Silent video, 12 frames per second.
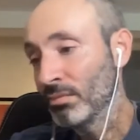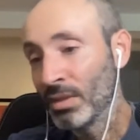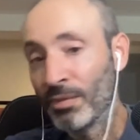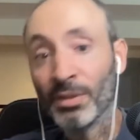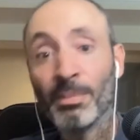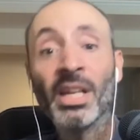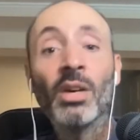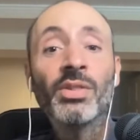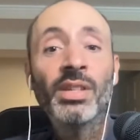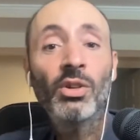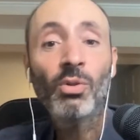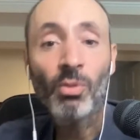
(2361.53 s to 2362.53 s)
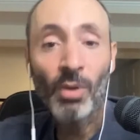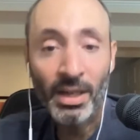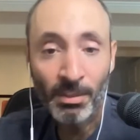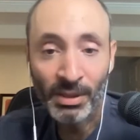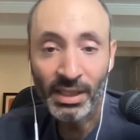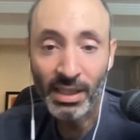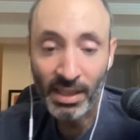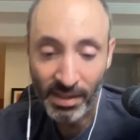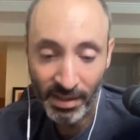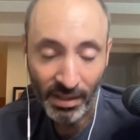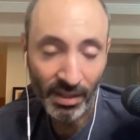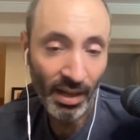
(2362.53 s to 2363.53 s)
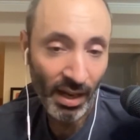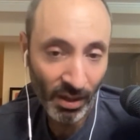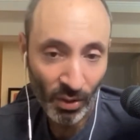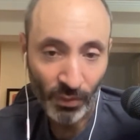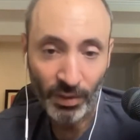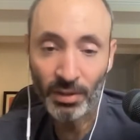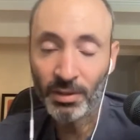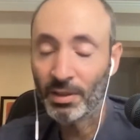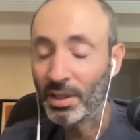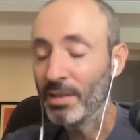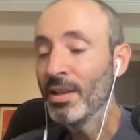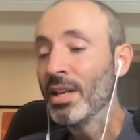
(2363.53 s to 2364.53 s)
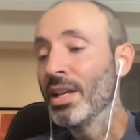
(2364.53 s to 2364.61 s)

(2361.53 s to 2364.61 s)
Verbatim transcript: The Flamingo is incredibly easy to knock over, right?